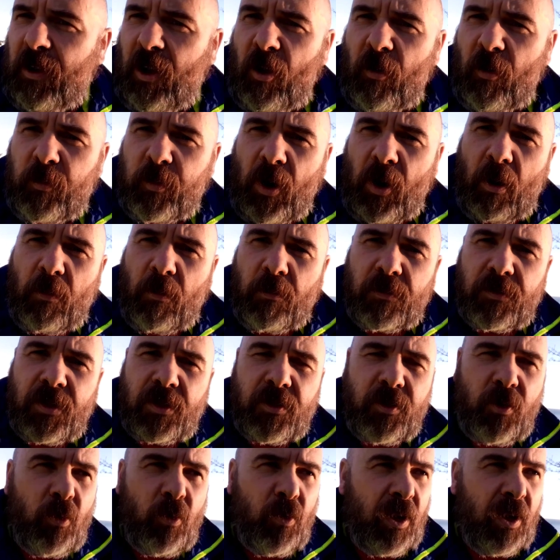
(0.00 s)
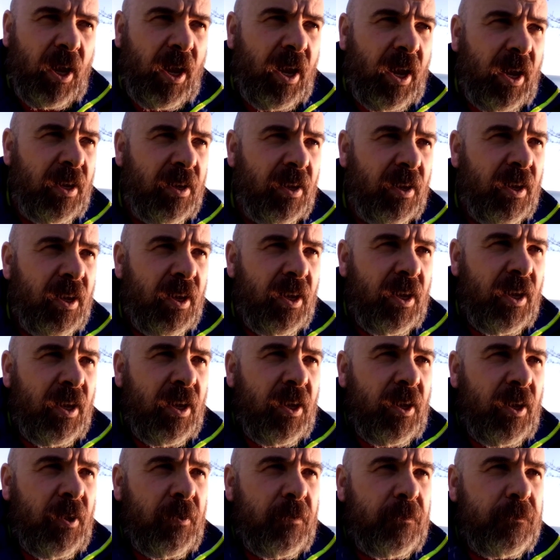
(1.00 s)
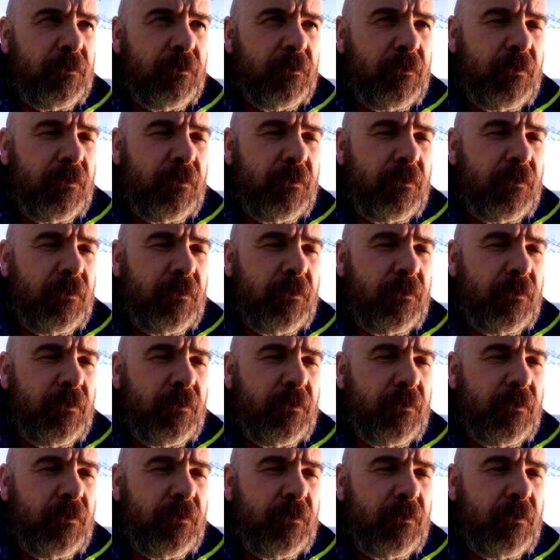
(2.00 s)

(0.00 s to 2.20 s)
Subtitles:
it's okay to suffer